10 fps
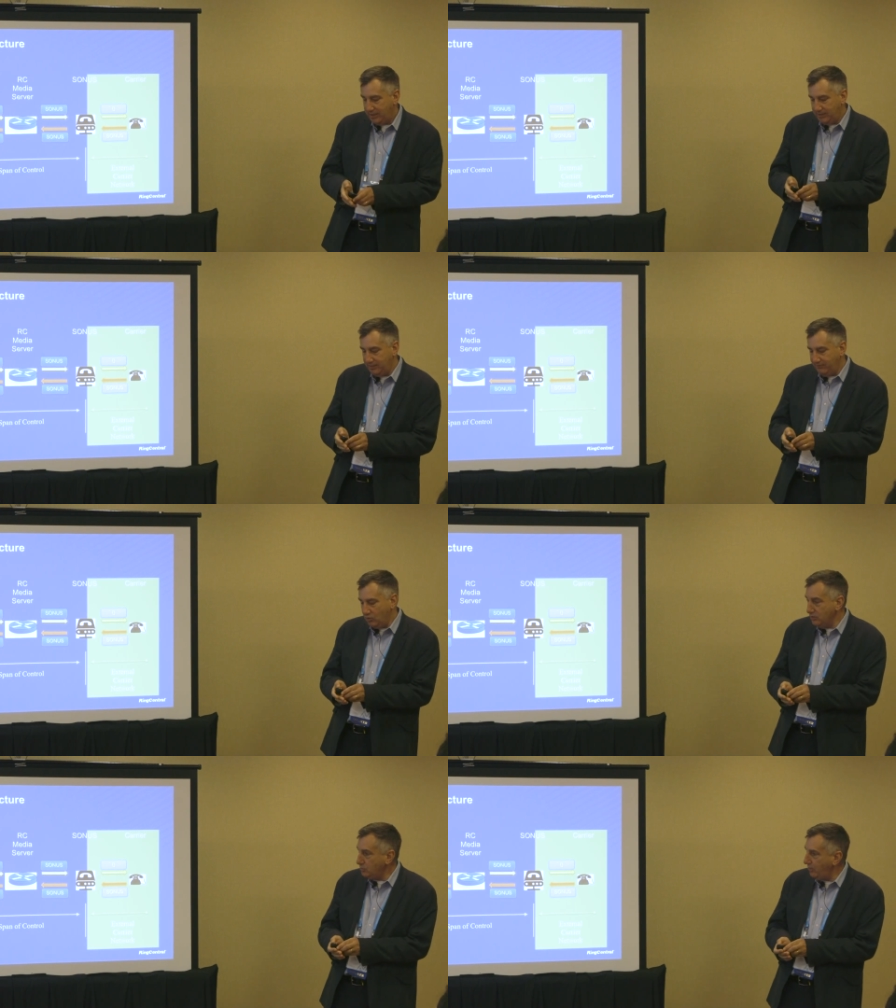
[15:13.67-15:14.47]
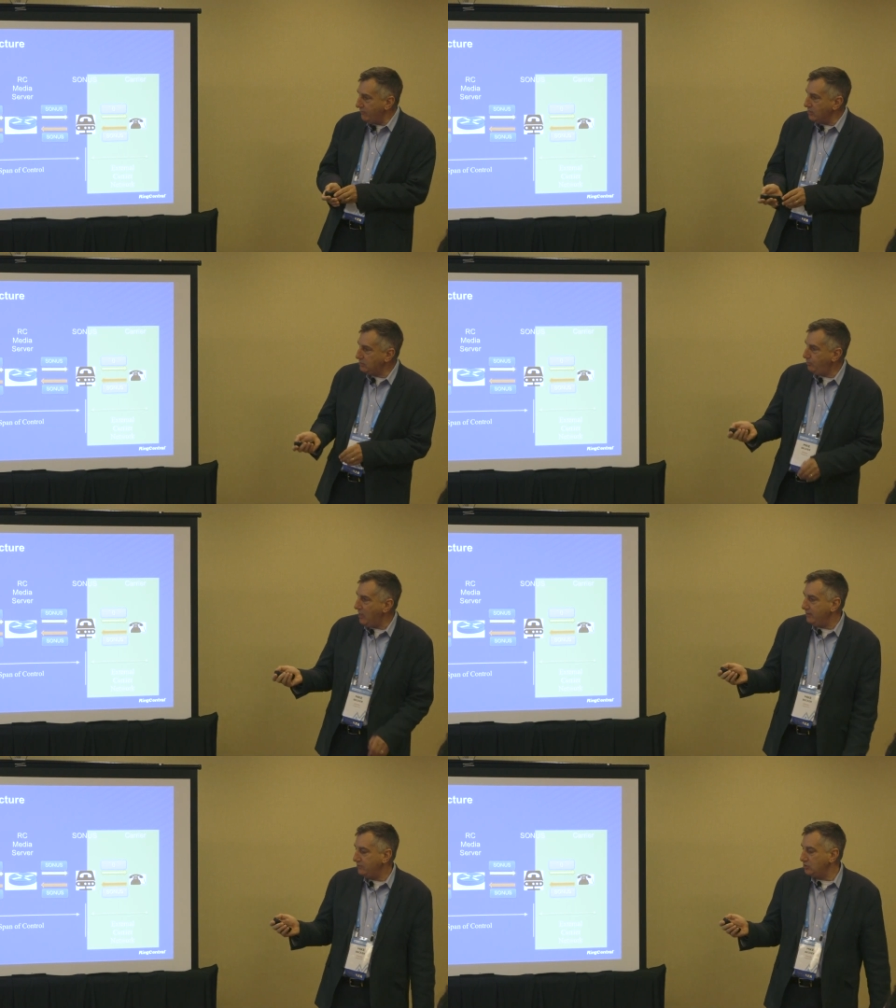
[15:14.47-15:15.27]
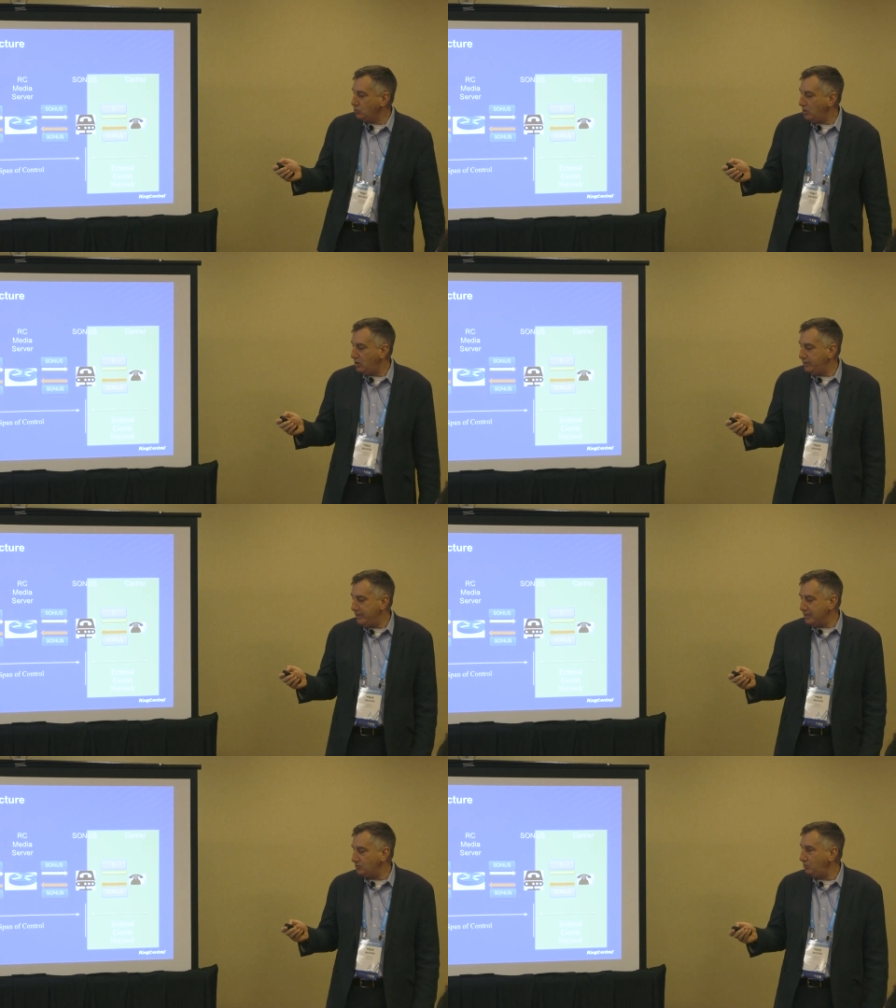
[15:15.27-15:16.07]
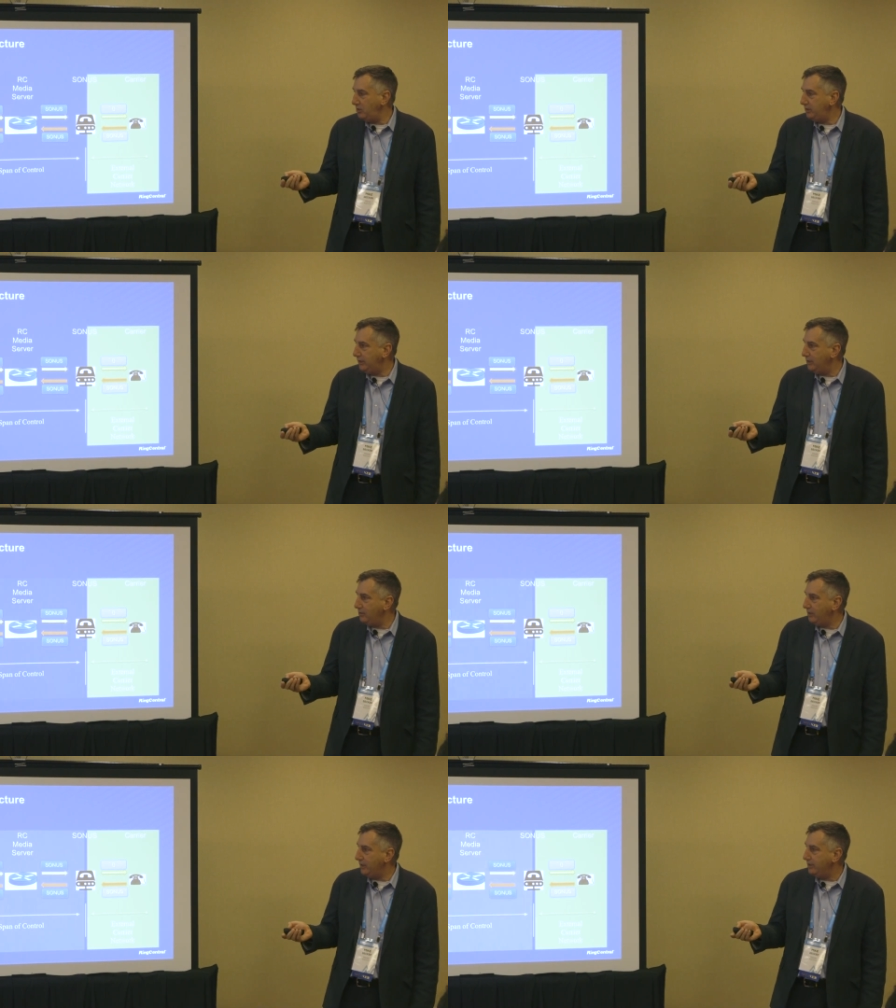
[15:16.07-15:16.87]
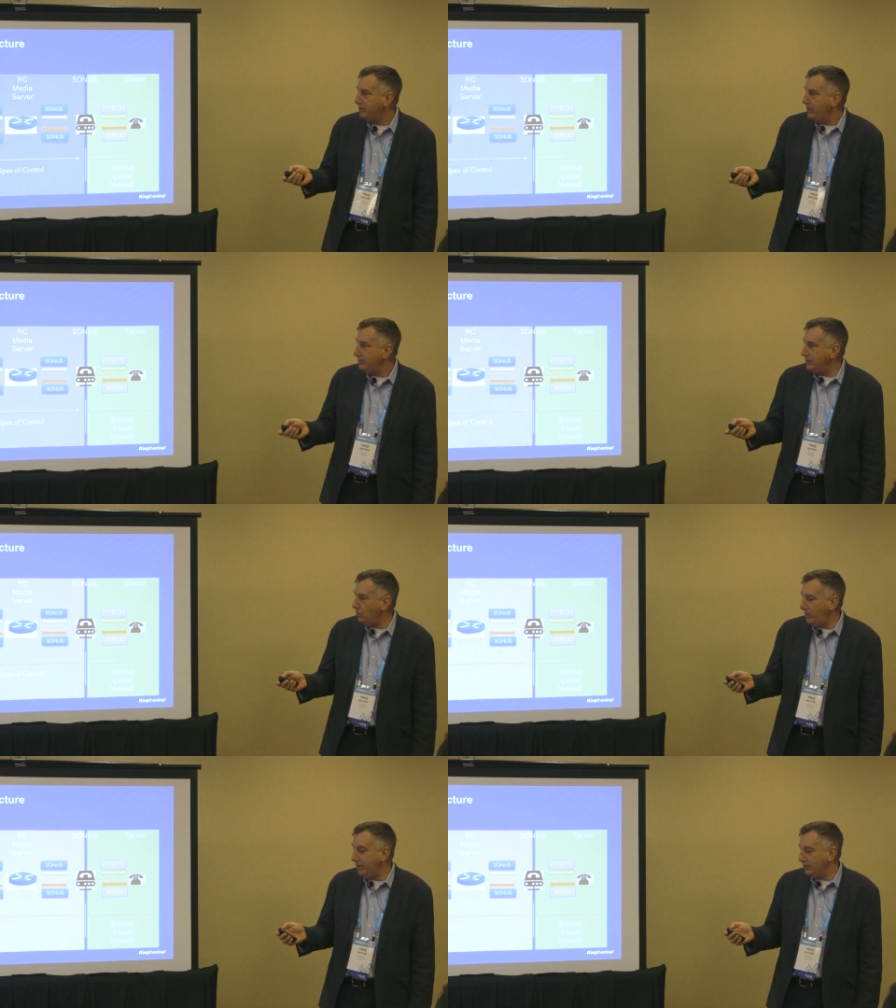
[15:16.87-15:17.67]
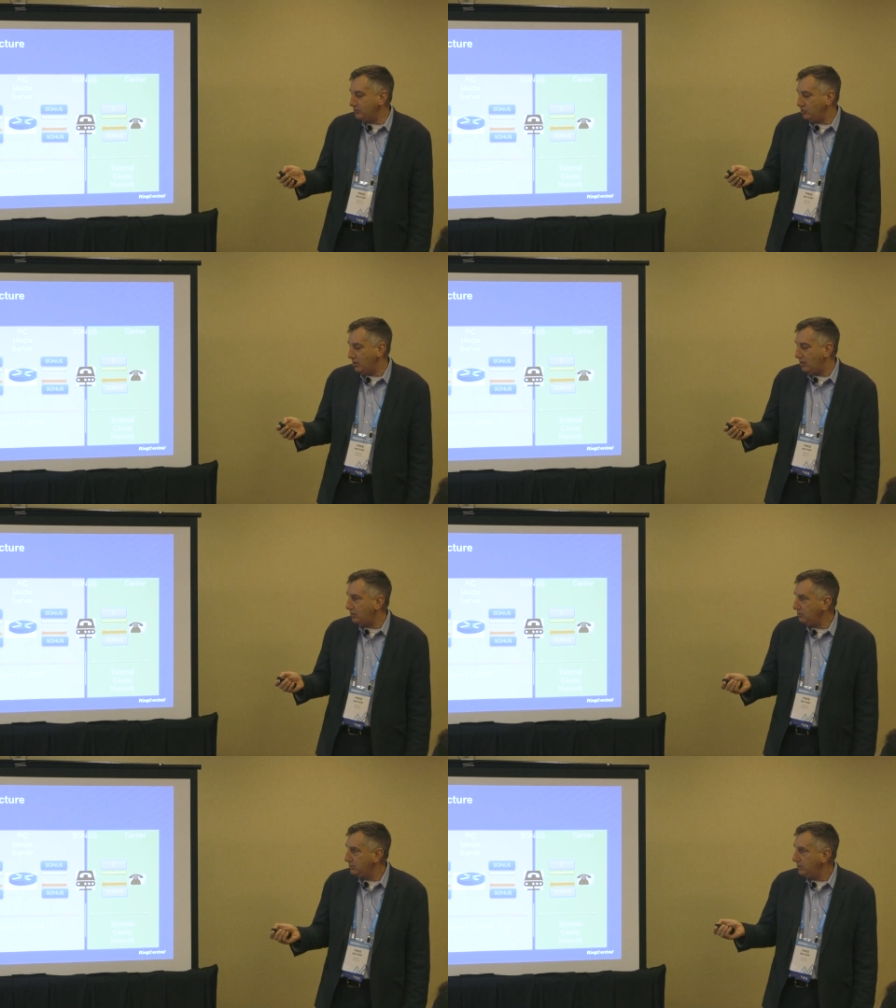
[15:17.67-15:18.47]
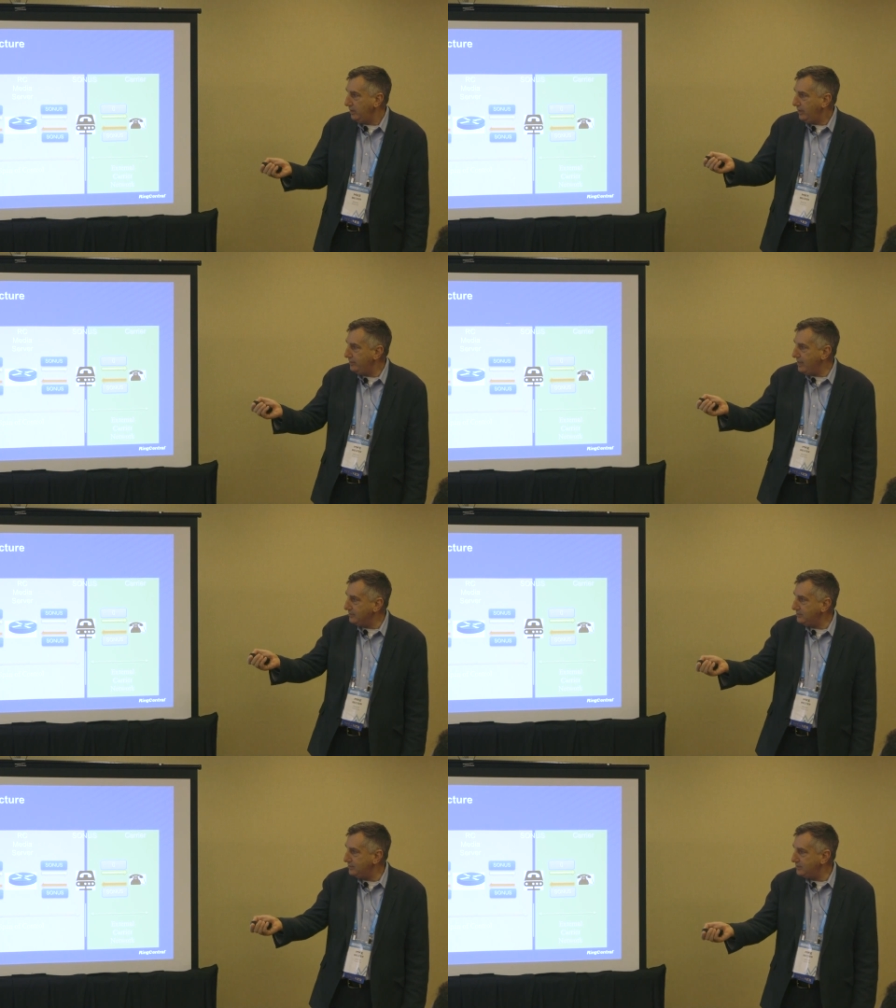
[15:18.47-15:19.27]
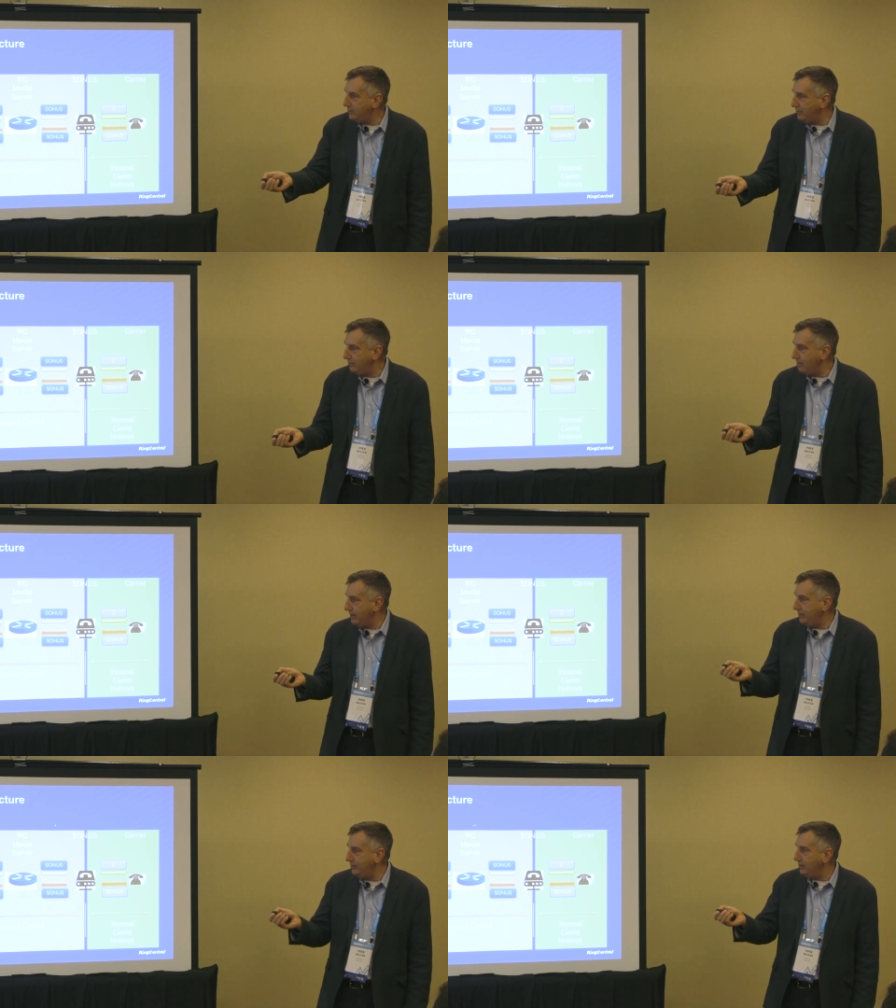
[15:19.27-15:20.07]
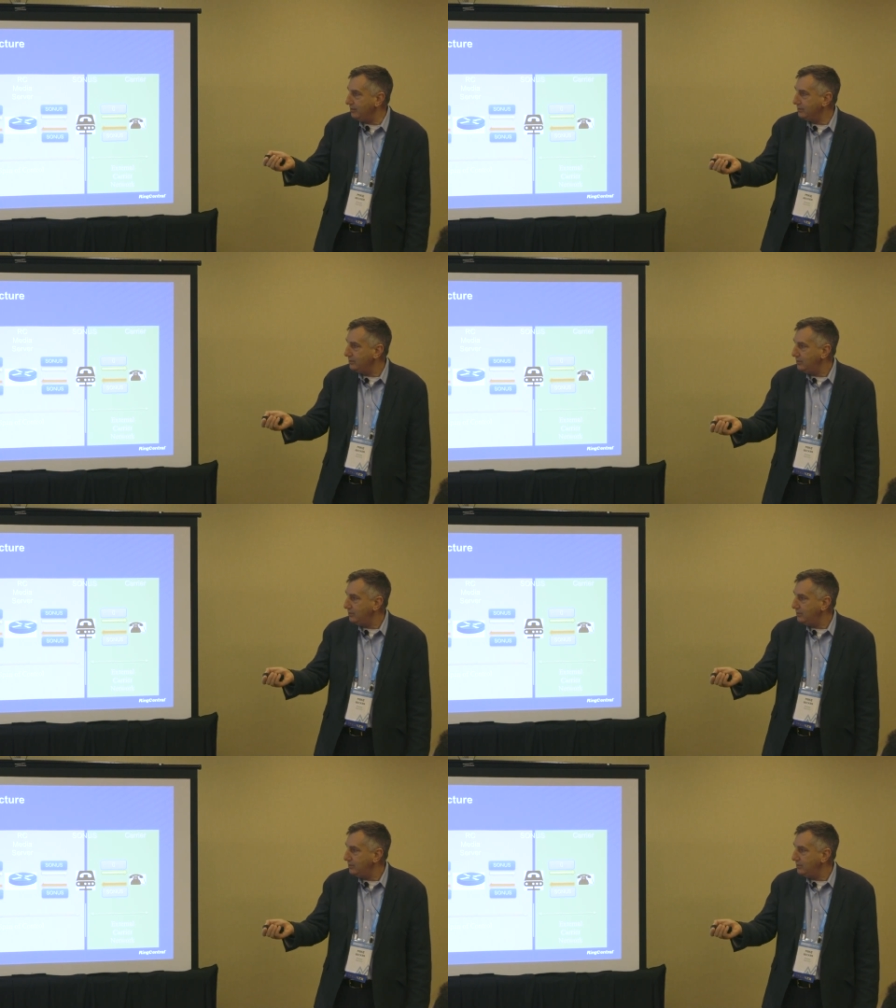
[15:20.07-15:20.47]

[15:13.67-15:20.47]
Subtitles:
And then of course we have our span of control, and that's really the area that we control. And that's this area right here.